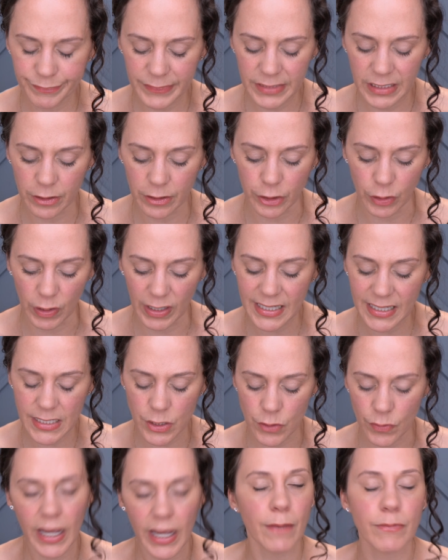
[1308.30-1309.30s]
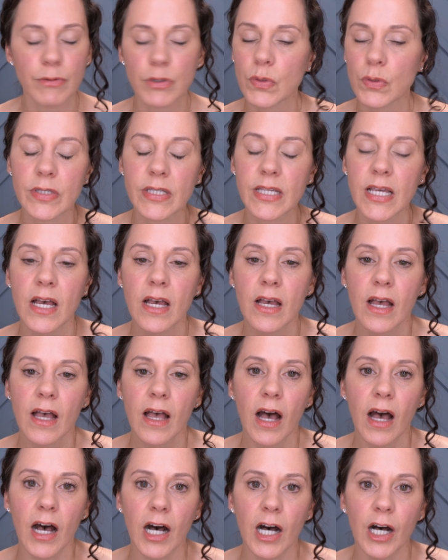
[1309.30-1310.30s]
I don't know, I guess they're capsules.
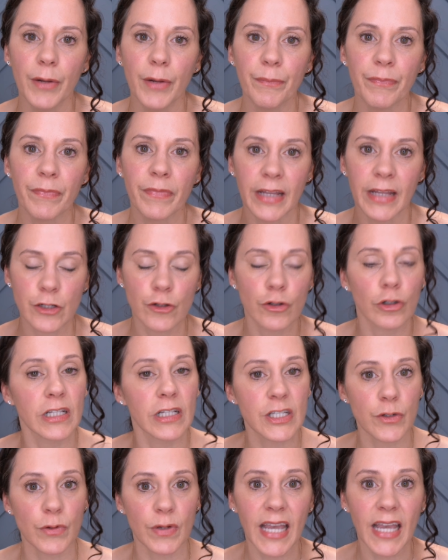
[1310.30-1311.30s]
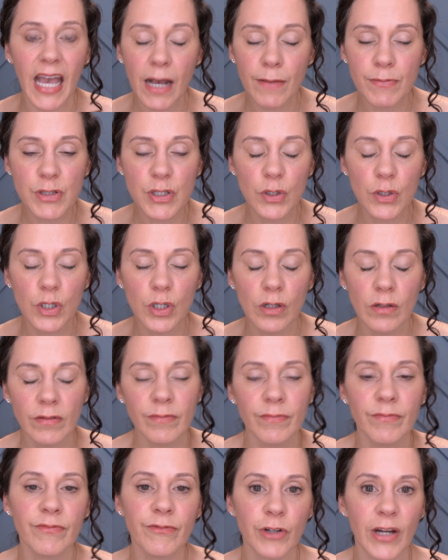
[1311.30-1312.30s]
Nitroglycerin capsule
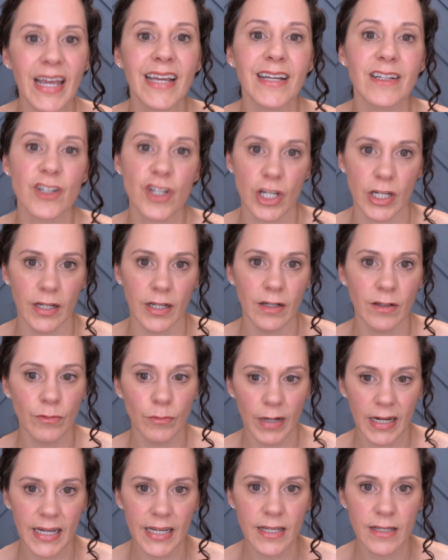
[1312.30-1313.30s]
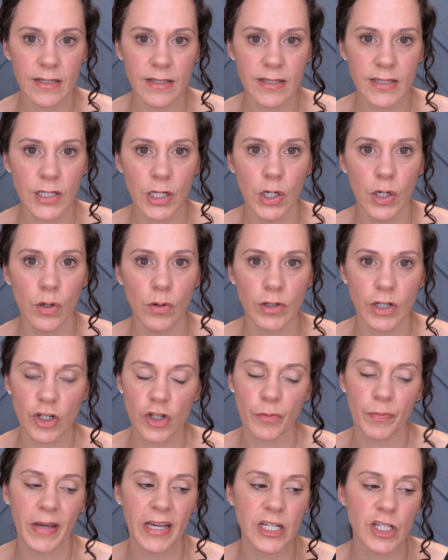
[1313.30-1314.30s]
for angina, right? So does
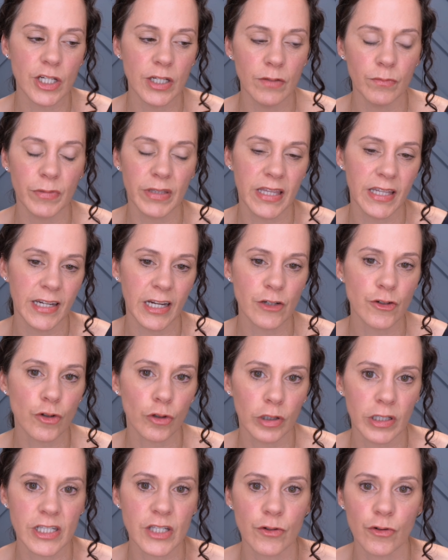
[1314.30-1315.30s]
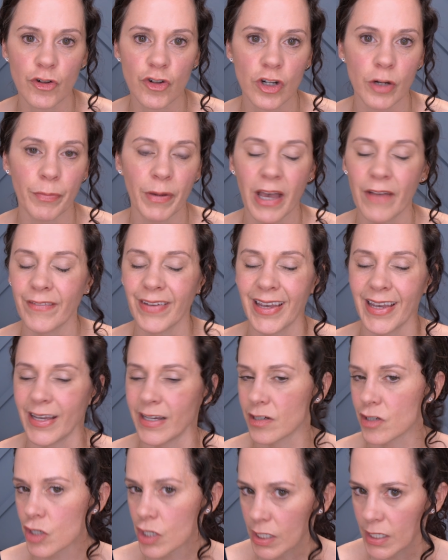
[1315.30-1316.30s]
your patient with the nitroglycerin drip have
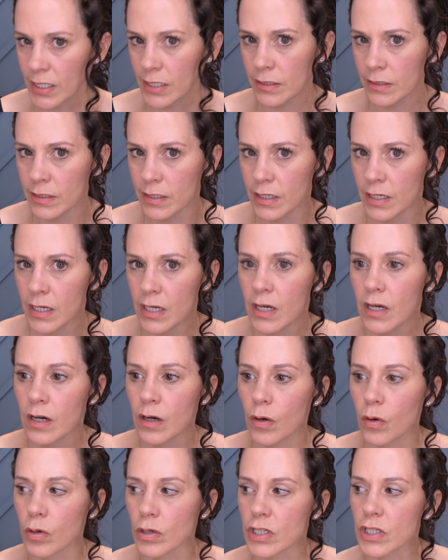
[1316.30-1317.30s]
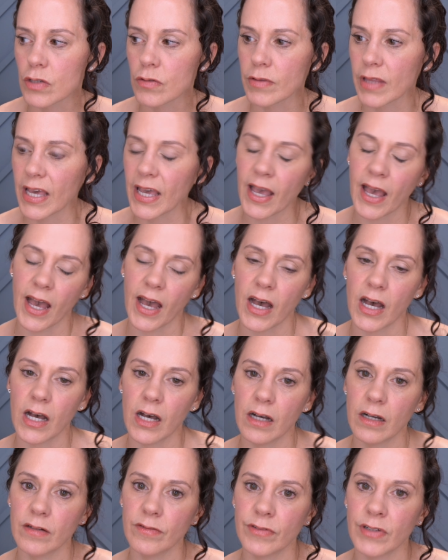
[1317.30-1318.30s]
angina? Or do they
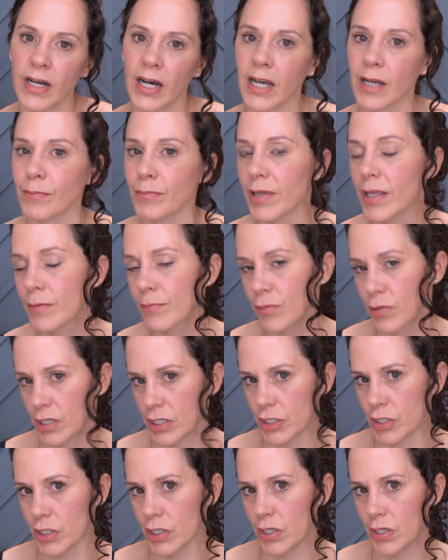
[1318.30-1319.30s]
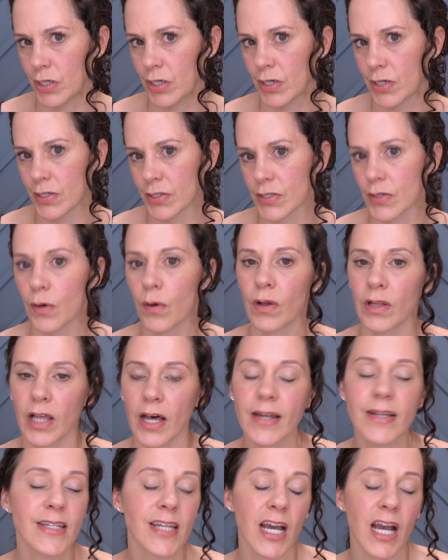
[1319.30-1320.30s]
have high blood pressure? So a
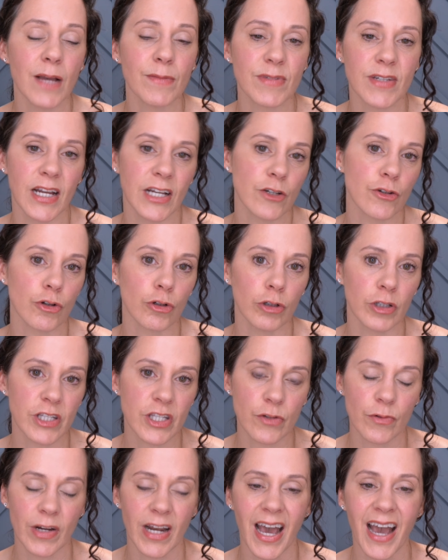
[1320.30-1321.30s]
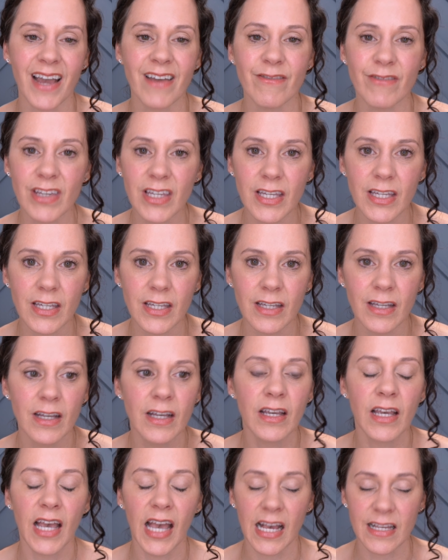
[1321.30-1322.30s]
lot of times nitroglycerin IV
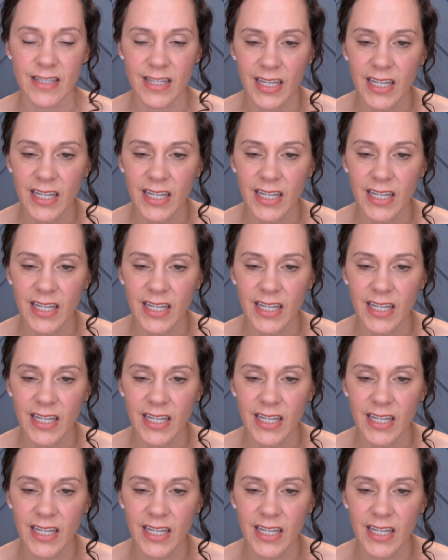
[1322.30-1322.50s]
as a